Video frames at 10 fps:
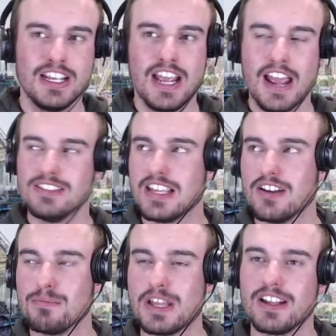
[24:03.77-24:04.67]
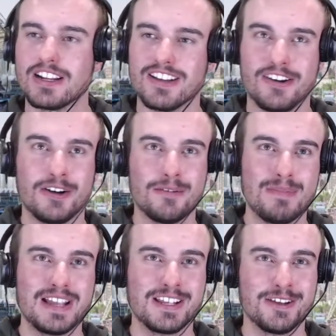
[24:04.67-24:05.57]
and then he'll be like, oh,
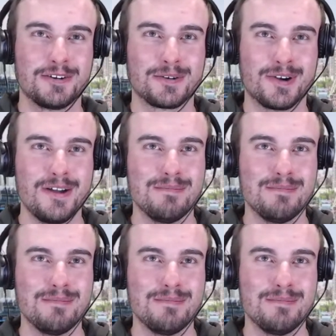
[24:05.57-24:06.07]
mate, you all right,